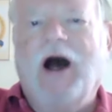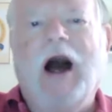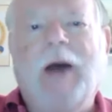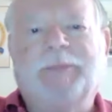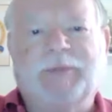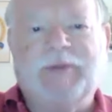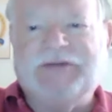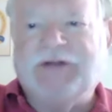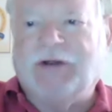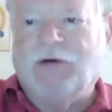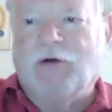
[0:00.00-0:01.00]

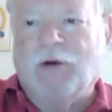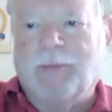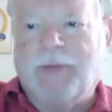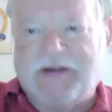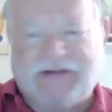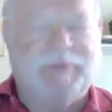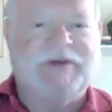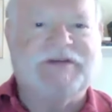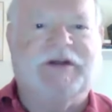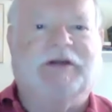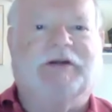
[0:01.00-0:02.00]
optimistic or
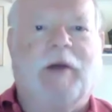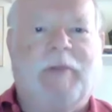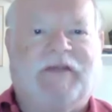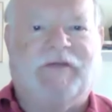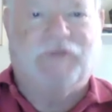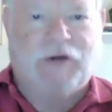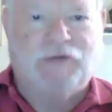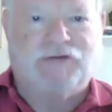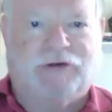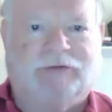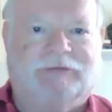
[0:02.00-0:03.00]
pessimistic about the
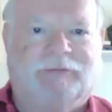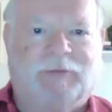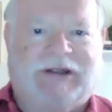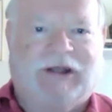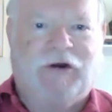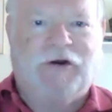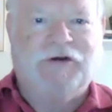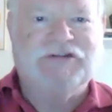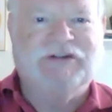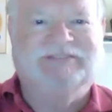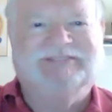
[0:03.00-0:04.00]
future writ large?